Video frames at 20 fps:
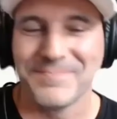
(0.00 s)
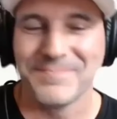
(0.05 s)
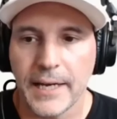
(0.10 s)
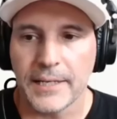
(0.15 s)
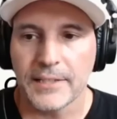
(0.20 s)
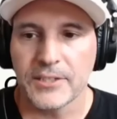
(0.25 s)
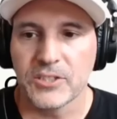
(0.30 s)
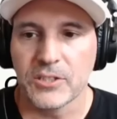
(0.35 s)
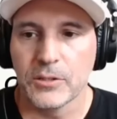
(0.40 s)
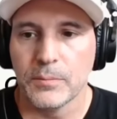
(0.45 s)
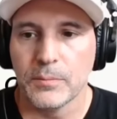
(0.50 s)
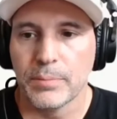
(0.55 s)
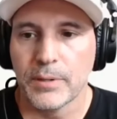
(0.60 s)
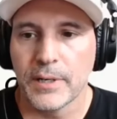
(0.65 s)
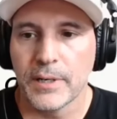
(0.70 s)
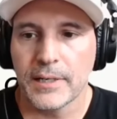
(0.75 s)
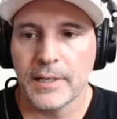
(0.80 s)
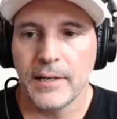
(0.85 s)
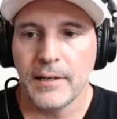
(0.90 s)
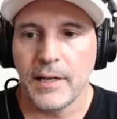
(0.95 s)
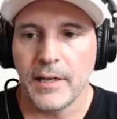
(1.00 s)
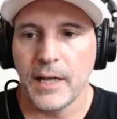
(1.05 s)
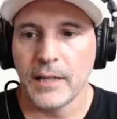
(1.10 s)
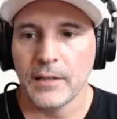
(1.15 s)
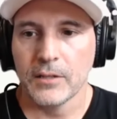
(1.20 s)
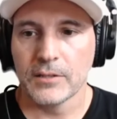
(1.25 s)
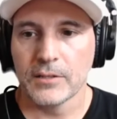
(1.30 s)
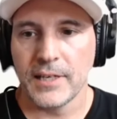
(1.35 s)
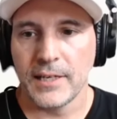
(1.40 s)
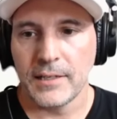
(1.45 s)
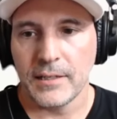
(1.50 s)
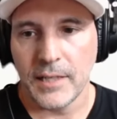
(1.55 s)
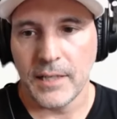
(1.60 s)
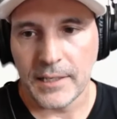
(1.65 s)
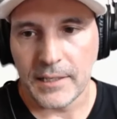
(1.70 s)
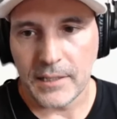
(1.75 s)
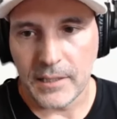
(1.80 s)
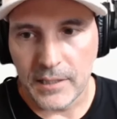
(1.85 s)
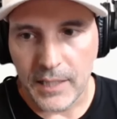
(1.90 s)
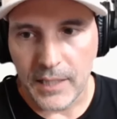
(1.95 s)
Yeah. So Brett, I, looked at
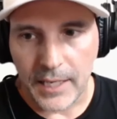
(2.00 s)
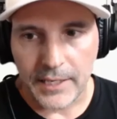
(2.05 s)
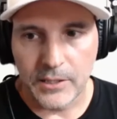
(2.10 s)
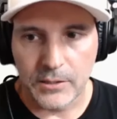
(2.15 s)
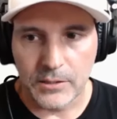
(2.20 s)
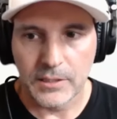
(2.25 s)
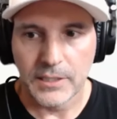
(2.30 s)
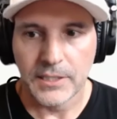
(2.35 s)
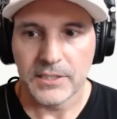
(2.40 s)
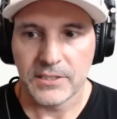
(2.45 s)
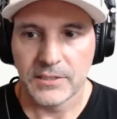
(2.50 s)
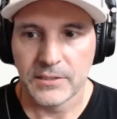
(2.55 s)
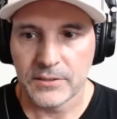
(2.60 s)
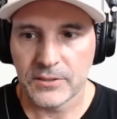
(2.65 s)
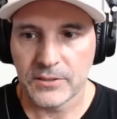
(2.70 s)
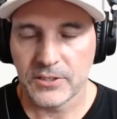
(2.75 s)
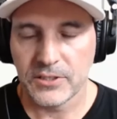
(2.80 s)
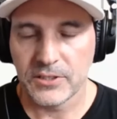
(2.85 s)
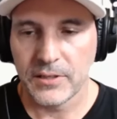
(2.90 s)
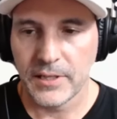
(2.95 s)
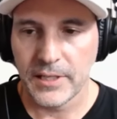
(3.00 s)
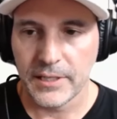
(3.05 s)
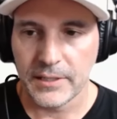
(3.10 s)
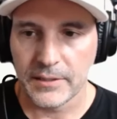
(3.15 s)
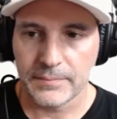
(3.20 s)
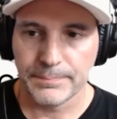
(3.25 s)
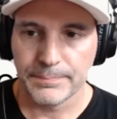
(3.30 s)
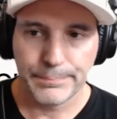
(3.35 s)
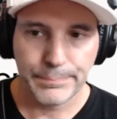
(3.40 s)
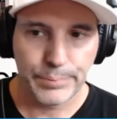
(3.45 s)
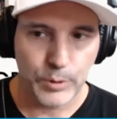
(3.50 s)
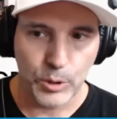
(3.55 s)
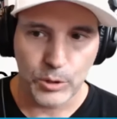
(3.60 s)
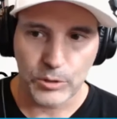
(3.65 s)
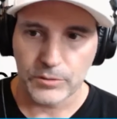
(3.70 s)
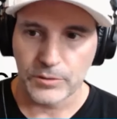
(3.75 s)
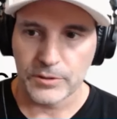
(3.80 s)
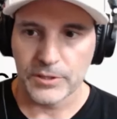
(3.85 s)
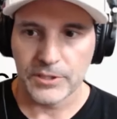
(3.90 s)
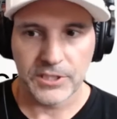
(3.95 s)
like a lot of your listeners, their
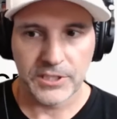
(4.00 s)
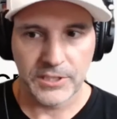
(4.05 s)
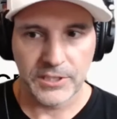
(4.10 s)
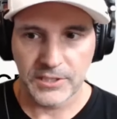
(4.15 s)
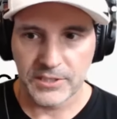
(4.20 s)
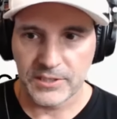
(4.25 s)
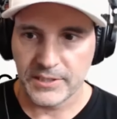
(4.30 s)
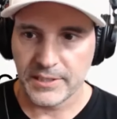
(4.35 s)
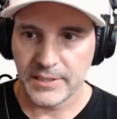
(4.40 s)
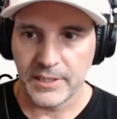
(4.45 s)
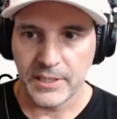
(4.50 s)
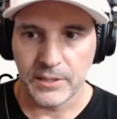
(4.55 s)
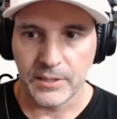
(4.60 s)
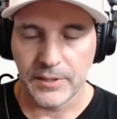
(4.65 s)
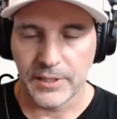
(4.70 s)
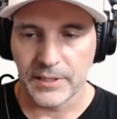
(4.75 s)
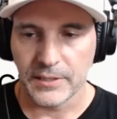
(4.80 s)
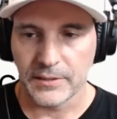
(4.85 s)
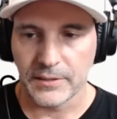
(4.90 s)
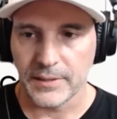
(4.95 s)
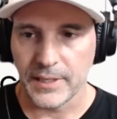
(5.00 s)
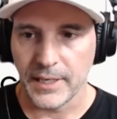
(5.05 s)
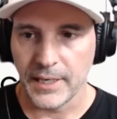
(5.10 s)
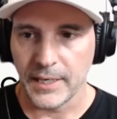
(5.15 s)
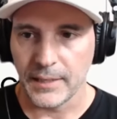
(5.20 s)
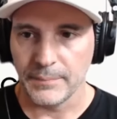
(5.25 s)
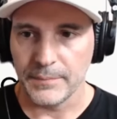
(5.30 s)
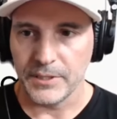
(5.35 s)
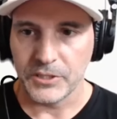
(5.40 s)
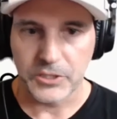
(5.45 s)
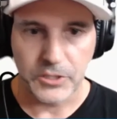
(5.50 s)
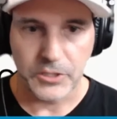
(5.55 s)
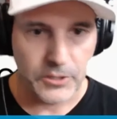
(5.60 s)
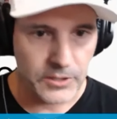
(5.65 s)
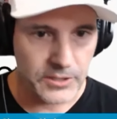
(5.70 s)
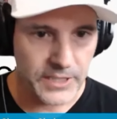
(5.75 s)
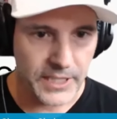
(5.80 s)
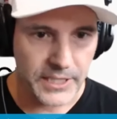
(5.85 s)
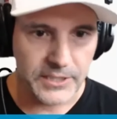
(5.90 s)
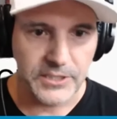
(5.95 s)
brokerages, you know, their um,
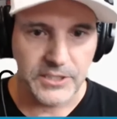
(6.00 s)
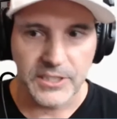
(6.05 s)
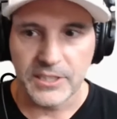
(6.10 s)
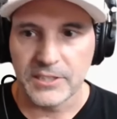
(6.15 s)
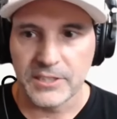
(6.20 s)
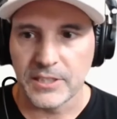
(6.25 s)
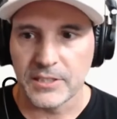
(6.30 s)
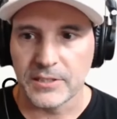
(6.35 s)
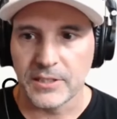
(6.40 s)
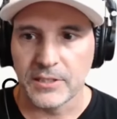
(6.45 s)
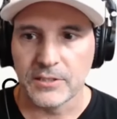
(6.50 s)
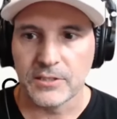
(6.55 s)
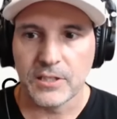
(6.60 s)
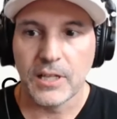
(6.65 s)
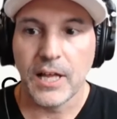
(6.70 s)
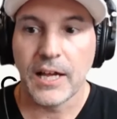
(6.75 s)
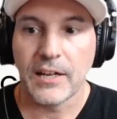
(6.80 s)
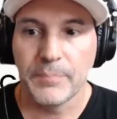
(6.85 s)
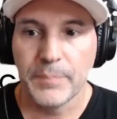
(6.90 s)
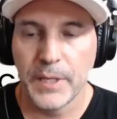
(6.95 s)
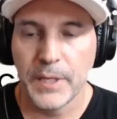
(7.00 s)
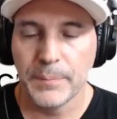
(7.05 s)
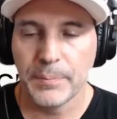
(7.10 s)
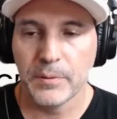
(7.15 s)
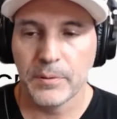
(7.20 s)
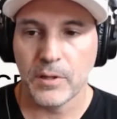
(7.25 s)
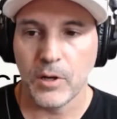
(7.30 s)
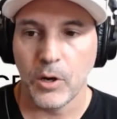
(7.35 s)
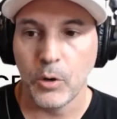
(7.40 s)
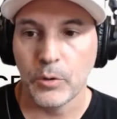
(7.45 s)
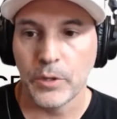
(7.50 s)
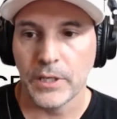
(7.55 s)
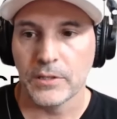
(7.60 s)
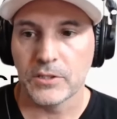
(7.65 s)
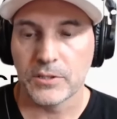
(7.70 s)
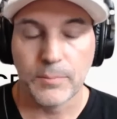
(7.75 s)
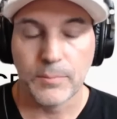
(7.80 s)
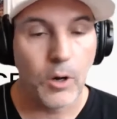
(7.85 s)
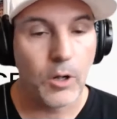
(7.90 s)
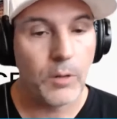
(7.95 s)
insurance agencies. there's a lot of people
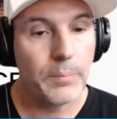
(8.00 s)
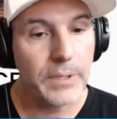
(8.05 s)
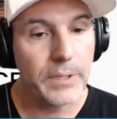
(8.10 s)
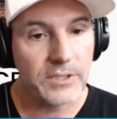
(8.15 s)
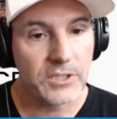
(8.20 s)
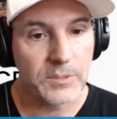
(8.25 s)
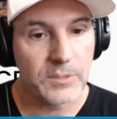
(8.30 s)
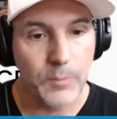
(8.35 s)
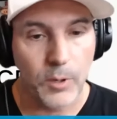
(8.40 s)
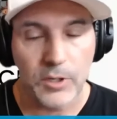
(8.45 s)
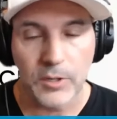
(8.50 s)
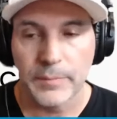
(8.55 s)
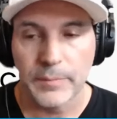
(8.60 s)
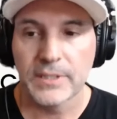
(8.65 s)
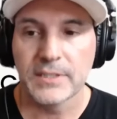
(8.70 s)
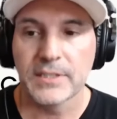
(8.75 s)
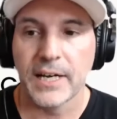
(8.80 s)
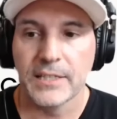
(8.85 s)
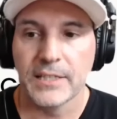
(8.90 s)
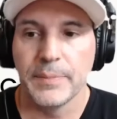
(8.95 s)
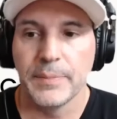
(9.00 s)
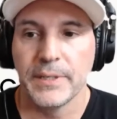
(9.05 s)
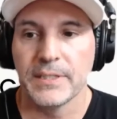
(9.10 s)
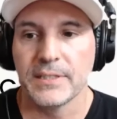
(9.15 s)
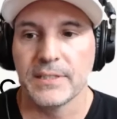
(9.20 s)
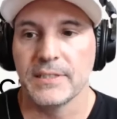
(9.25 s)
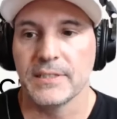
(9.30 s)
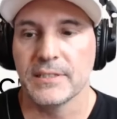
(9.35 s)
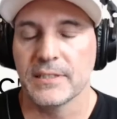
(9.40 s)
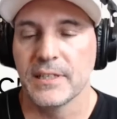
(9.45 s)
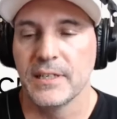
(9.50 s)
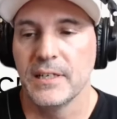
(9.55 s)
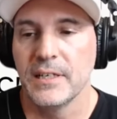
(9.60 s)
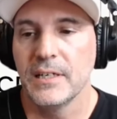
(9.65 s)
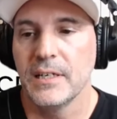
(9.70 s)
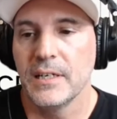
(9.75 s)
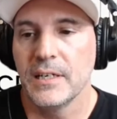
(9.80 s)
owning small business, small to mid-sized business.